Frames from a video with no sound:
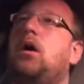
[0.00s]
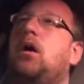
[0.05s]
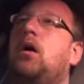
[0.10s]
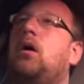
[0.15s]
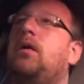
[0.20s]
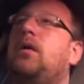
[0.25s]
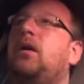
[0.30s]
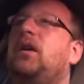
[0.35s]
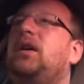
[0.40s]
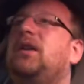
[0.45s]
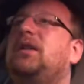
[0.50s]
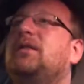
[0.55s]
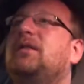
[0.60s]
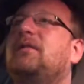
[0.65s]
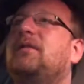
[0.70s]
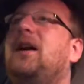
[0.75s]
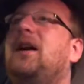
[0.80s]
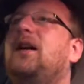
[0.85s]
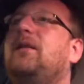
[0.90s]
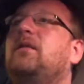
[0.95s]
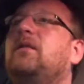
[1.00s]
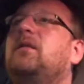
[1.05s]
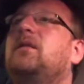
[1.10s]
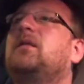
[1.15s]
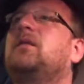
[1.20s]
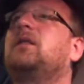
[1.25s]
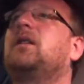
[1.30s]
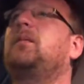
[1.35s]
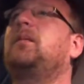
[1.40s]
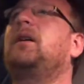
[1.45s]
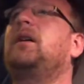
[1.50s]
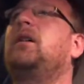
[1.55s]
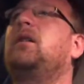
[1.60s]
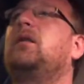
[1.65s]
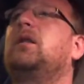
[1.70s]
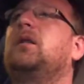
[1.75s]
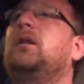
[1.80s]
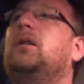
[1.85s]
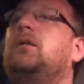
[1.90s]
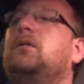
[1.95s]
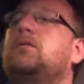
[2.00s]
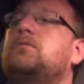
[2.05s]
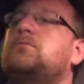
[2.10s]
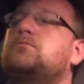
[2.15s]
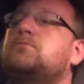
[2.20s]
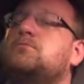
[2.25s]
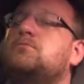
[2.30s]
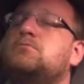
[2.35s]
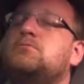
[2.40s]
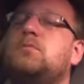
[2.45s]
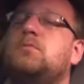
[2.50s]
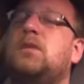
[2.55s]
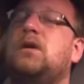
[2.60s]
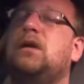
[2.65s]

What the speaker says: Are there any survivors, or am I here alone?